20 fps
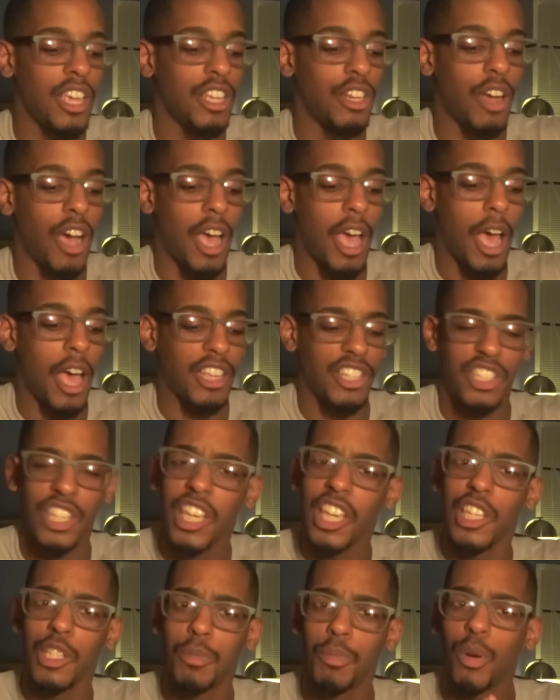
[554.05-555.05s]
You know, I
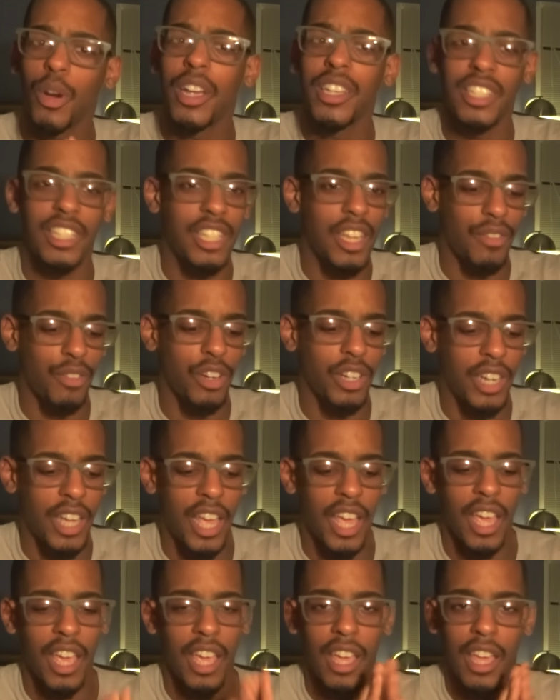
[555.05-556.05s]
sing his praises every
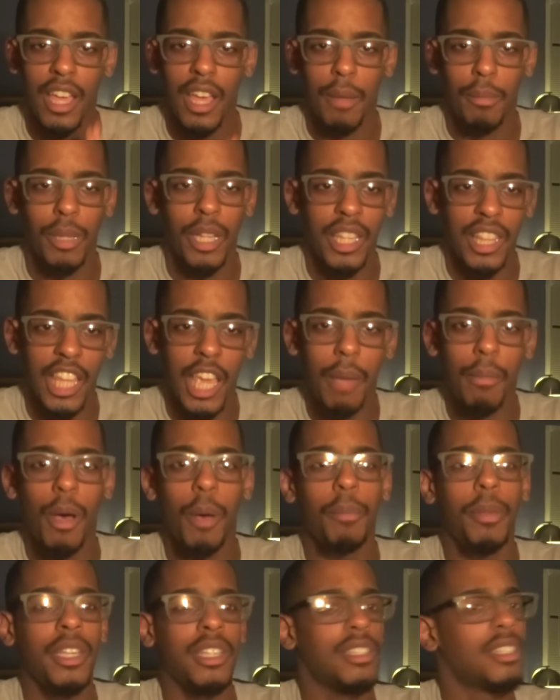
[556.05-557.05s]
day, played the game
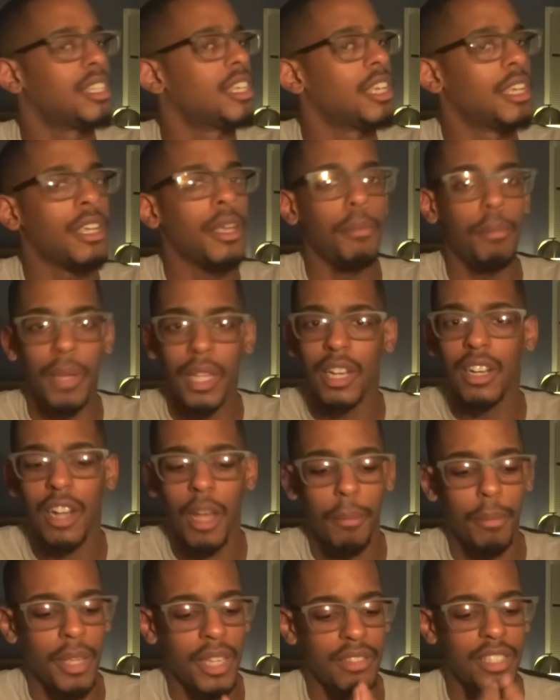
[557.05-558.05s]
on PC, beat it
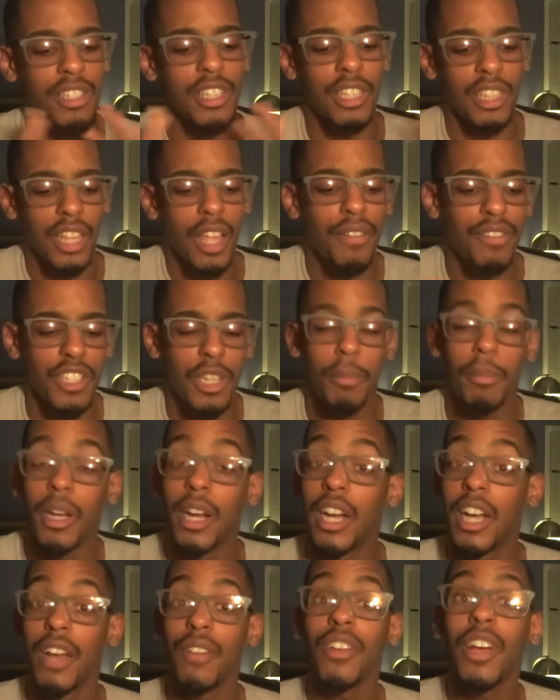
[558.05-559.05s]
on PC, loved it,
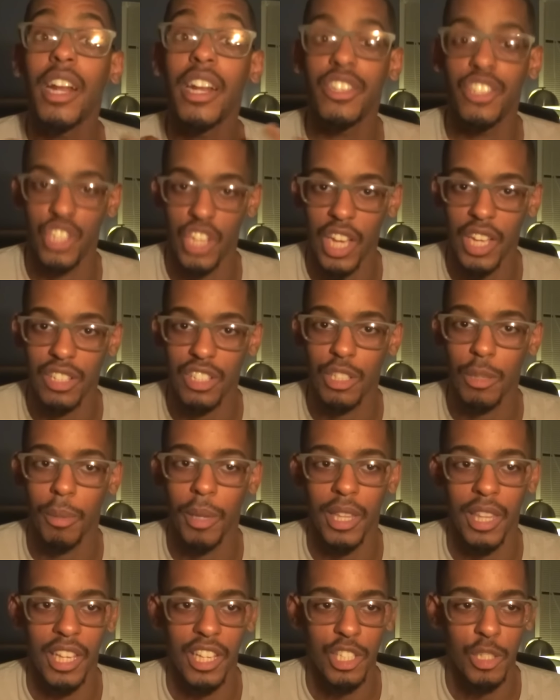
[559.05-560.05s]
but I never got a chance to
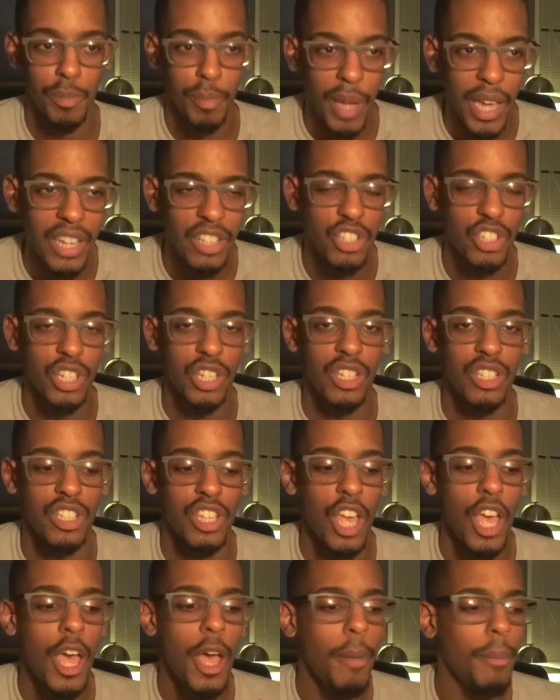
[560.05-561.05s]
play the
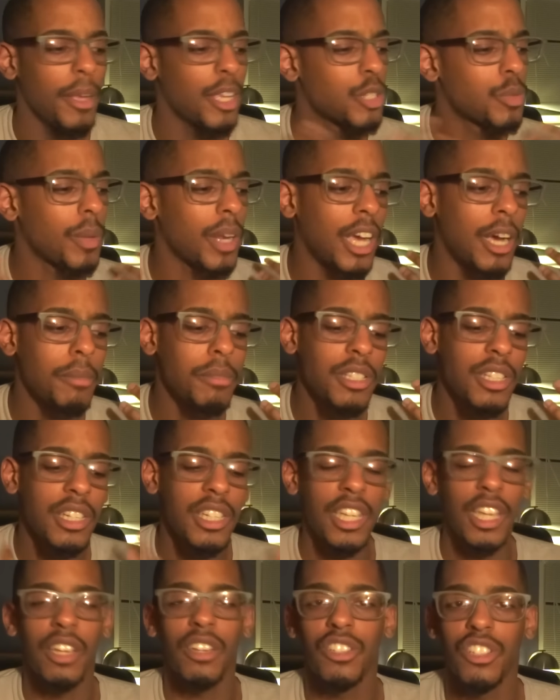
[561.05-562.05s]
expansions. Because when it comes to
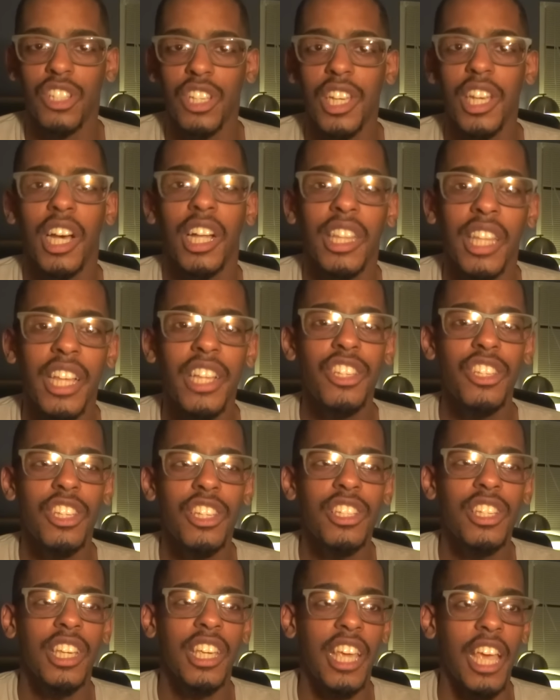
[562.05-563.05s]
DLC, unless
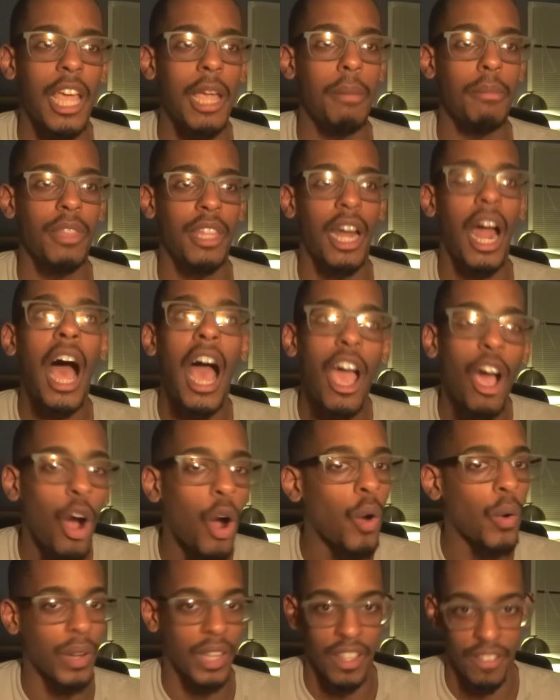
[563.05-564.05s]
it's a game that I
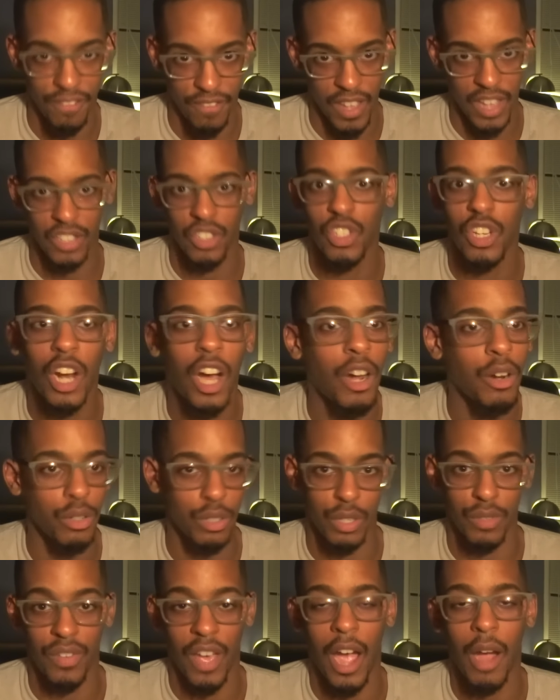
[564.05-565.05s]
already invested
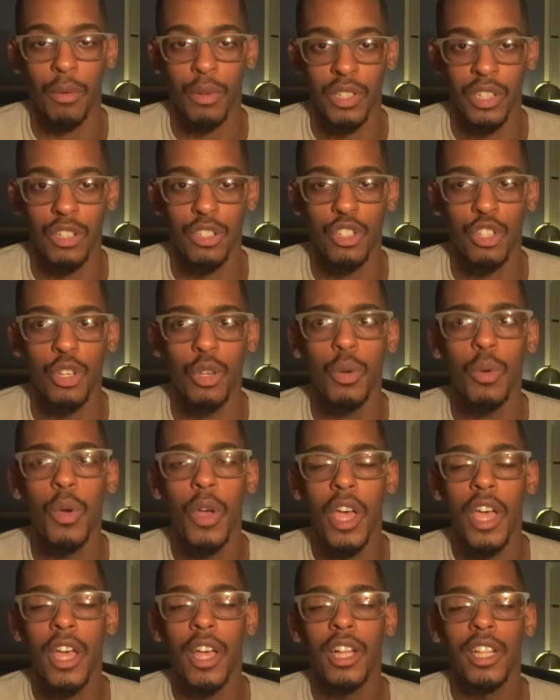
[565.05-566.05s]
hundreds of hours into,
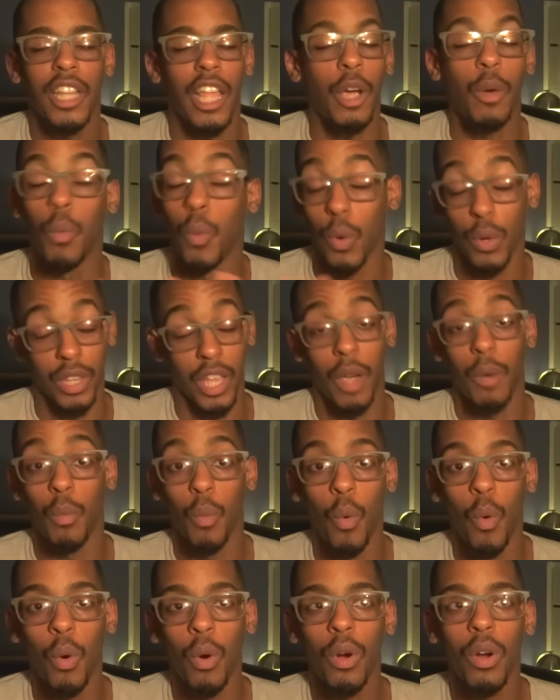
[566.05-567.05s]
like World at
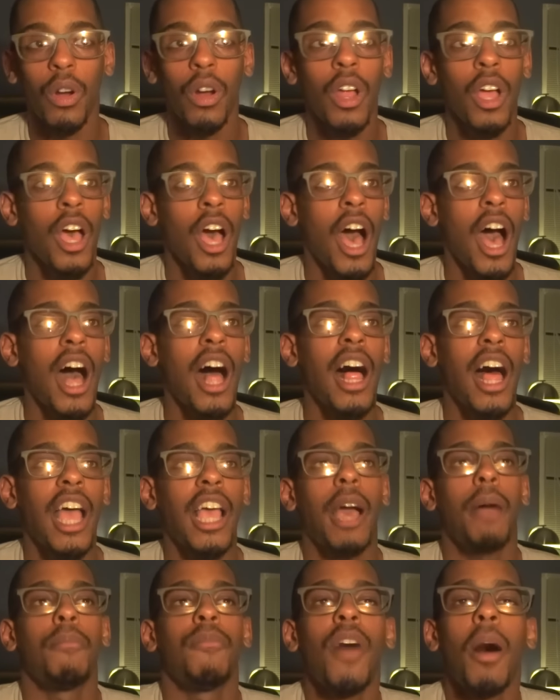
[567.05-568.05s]
War,
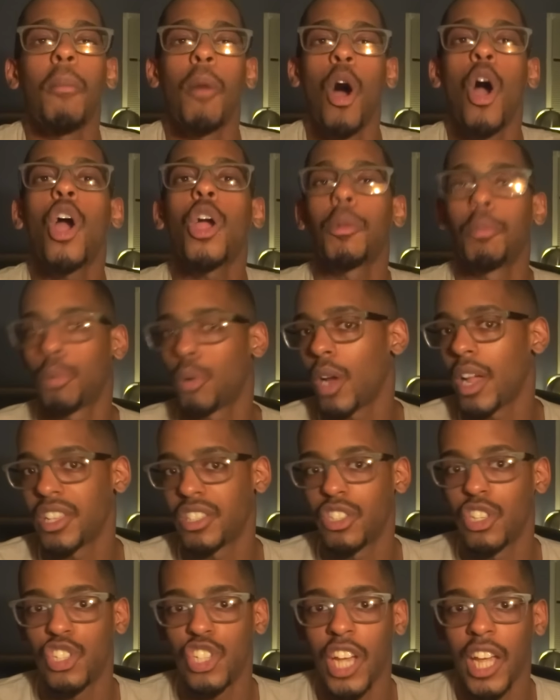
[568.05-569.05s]
I'm
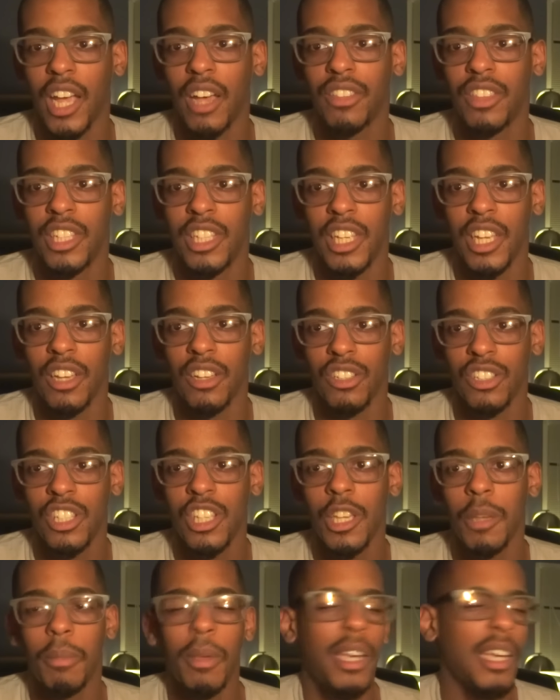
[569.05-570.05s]
hard-pressed to check out the
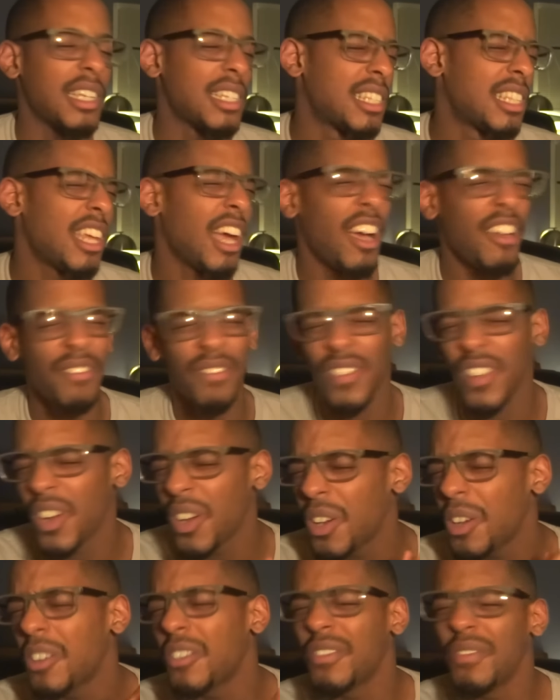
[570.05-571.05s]
DLC, because I've
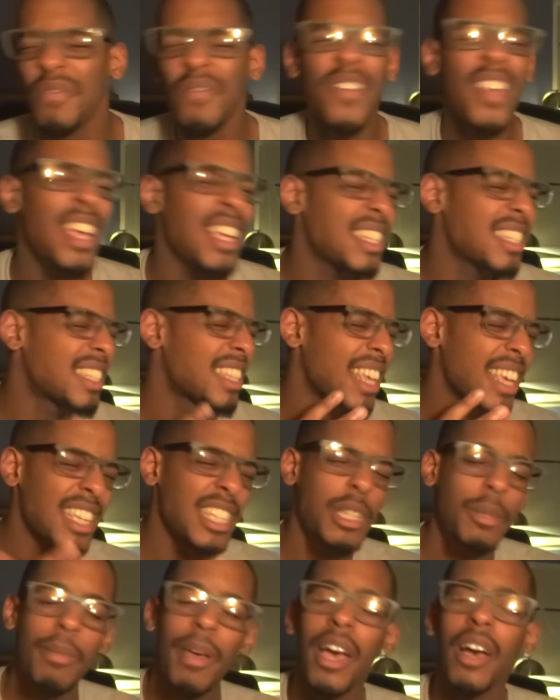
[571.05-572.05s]
heard mixed
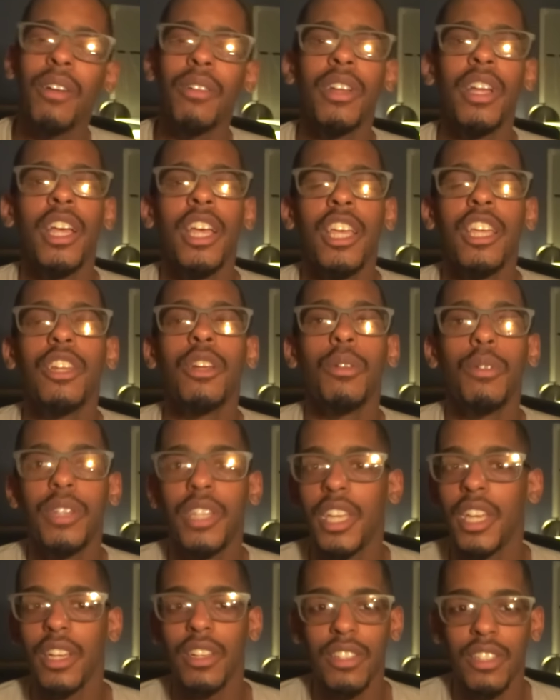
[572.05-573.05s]
things about, you know,
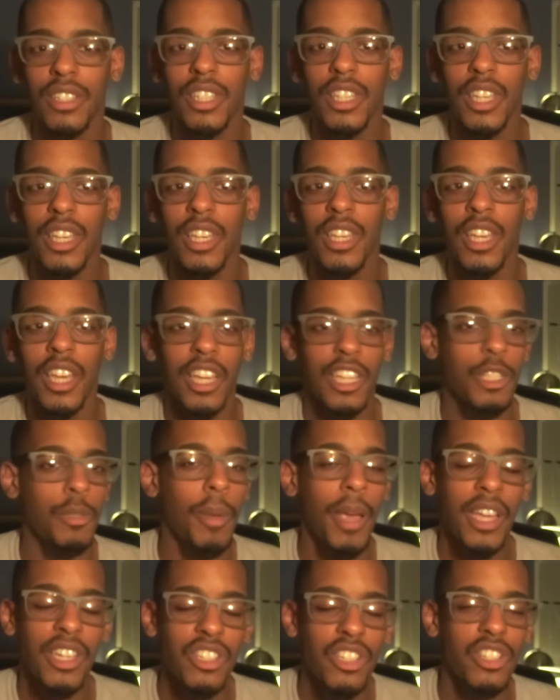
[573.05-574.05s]
DLC
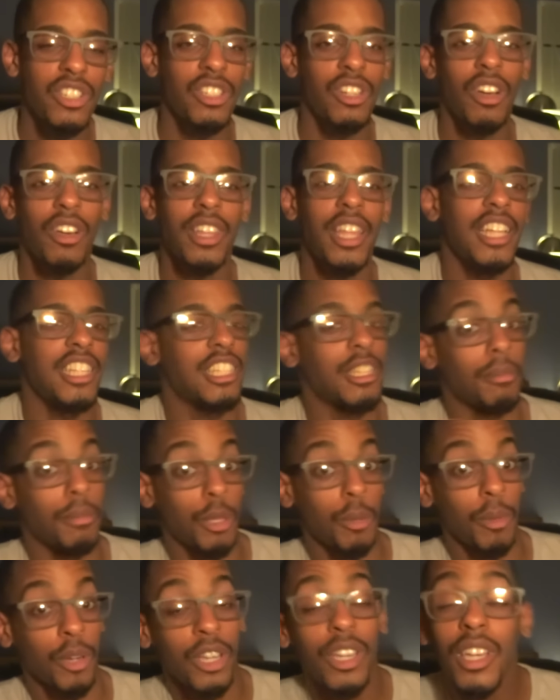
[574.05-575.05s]
expansions and all that. Some
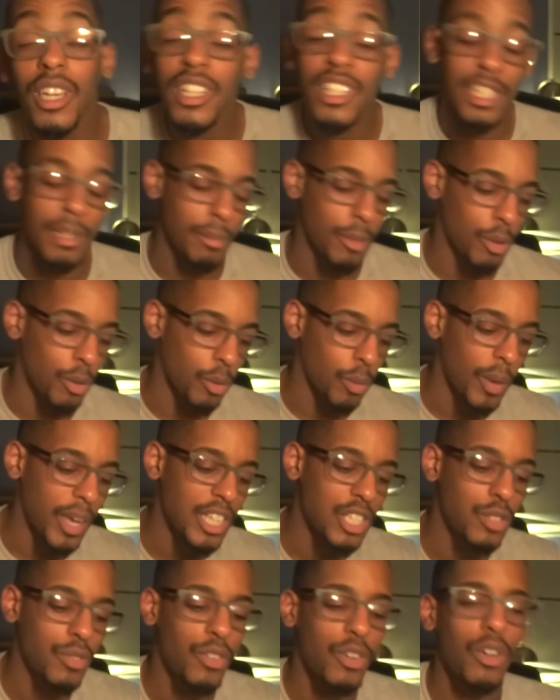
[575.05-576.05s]
of them are good, some of them are
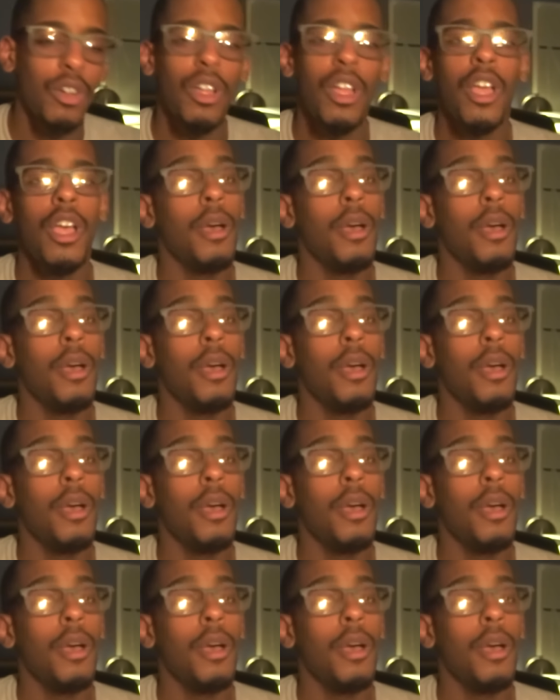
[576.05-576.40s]
wasteful,